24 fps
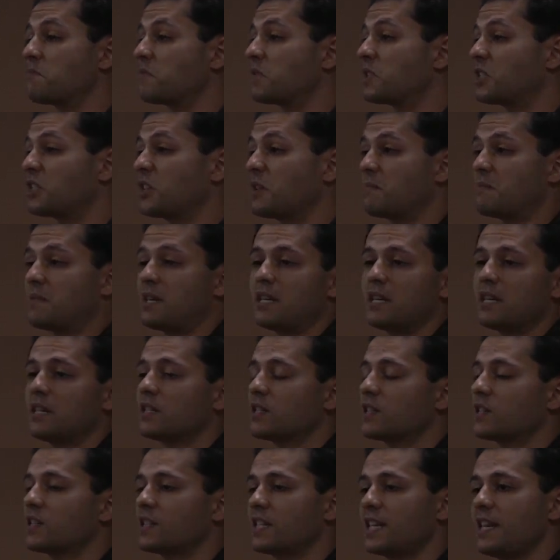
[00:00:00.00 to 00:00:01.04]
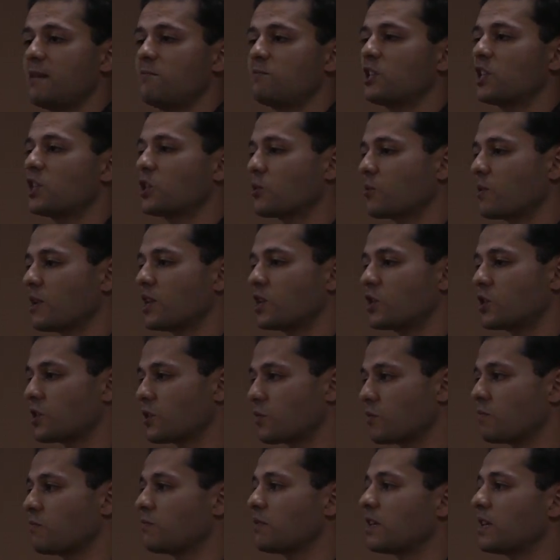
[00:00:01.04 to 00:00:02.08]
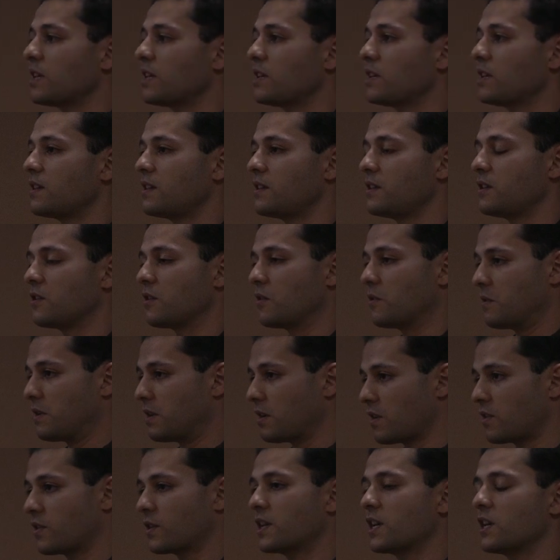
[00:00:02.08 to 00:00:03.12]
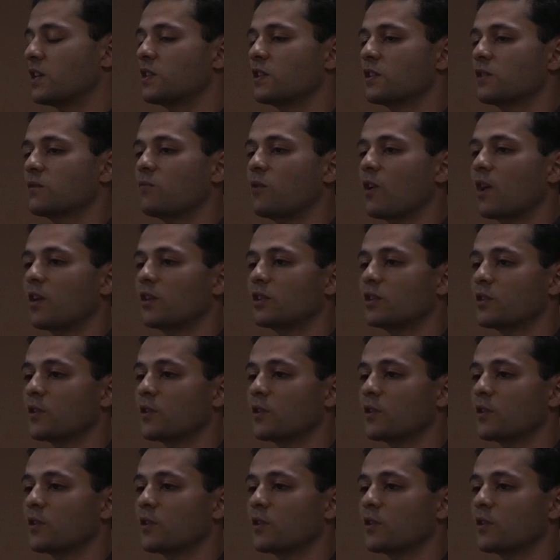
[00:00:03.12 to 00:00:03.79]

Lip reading: It's the same situation in other cases as well.